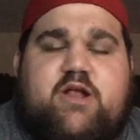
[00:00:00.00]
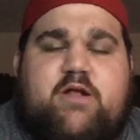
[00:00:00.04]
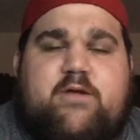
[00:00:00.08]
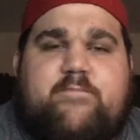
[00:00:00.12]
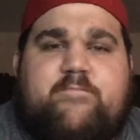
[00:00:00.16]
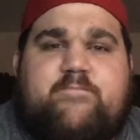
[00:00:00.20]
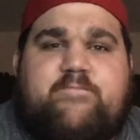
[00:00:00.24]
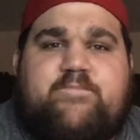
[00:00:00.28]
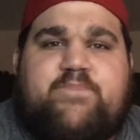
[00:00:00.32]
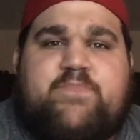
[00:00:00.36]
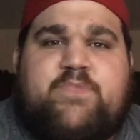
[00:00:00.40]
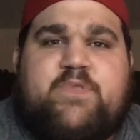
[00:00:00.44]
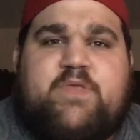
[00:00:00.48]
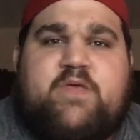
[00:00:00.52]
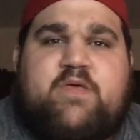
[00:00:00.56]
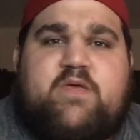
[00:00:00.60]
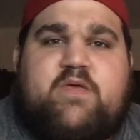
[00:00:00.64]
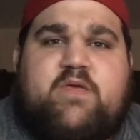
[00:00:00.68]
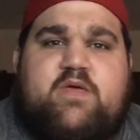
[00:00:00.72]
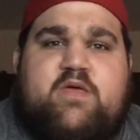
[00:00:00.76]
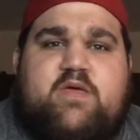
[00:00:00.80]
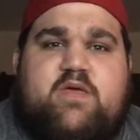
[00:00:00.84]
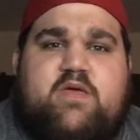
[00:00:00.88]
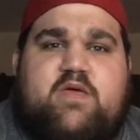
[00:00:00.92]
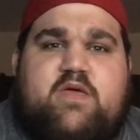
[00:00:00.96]
year,
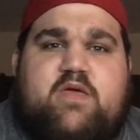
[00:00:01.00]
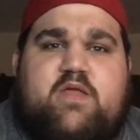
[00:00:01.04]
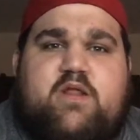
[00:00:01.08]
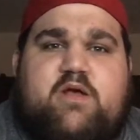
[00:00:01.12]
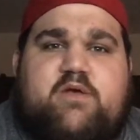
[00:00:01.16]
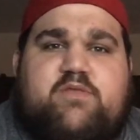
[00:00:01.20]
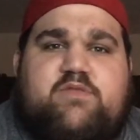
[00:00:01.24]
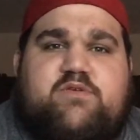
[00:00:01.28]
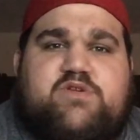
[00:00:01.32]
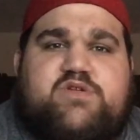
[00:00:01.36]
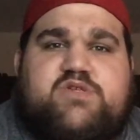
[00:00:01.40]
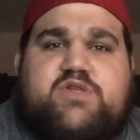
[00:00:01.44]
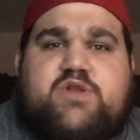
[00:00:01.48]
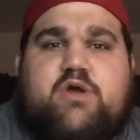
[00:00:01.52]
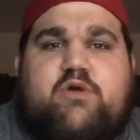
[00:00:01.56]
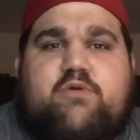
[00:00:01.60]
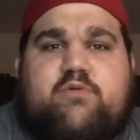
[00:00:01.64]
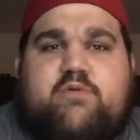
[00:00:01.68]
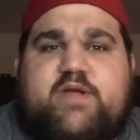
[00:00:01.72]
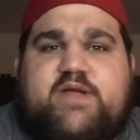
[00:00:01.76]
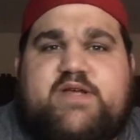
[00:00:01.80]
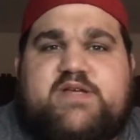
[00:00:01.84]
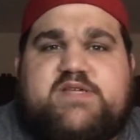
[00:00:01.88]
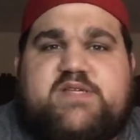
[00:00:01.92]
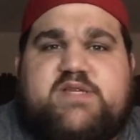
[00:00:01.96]
there's no
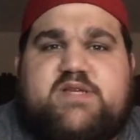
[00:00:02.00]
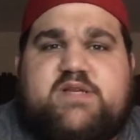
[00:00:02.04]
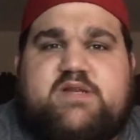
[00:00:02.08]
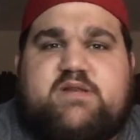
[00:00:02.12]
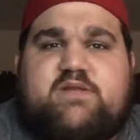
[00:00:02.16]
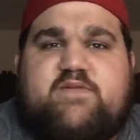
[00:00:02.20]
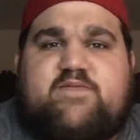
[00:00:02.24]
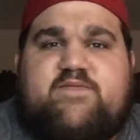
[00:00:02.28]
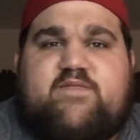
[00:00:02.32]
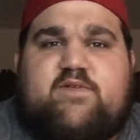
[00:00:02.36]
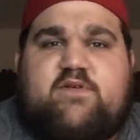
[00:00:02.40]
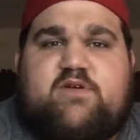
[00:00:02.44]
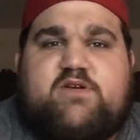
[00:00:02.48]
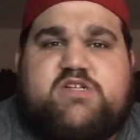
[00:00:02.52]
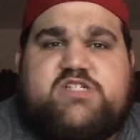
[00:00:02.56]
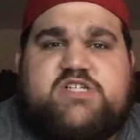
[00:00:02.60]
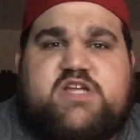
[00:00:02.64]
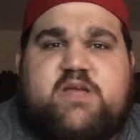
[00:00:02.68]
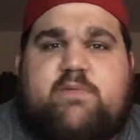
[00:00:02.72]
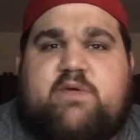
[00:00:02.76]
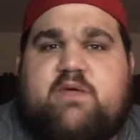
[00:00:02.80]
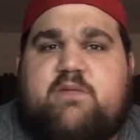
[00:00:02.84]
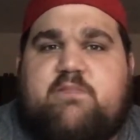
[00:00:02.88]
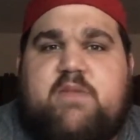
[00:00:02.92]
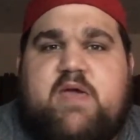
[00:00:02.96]
reason for
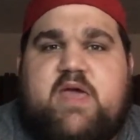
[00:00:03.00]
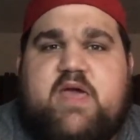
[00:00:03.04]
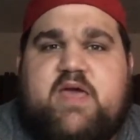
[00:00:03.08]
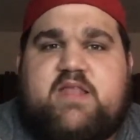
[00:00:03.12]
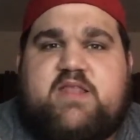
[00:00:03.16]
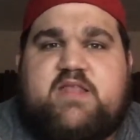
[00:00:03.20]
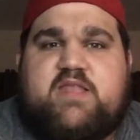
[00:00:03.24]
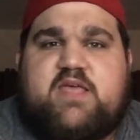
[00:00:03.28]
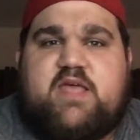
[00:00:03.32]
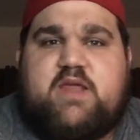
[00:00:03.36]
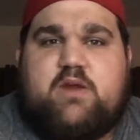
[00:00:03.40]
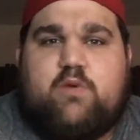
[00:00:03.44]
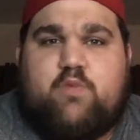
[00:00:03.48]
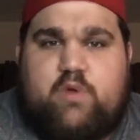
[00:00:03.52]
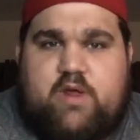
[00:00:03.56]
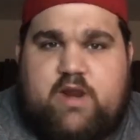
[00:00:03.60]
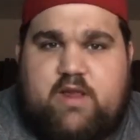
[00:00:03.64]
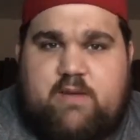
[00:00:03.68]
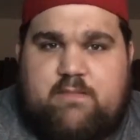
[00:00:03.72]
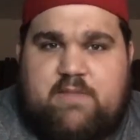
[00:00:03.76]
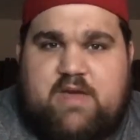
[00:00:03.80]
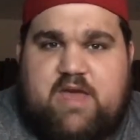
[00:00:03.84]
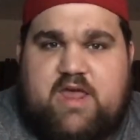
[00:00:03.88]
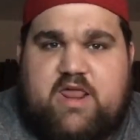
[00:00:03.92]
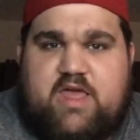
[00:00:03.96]
Shane McMahon to get a
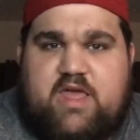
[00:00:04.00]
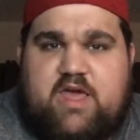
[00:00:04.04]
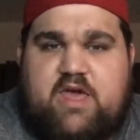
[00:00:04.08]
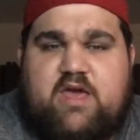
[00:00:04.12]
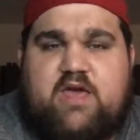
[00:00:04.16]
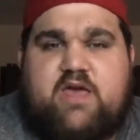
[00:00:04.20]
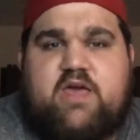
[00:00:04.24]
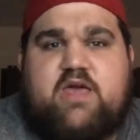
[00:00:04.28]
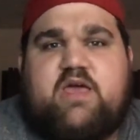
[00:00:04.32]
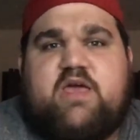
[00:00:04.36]
win at Mania.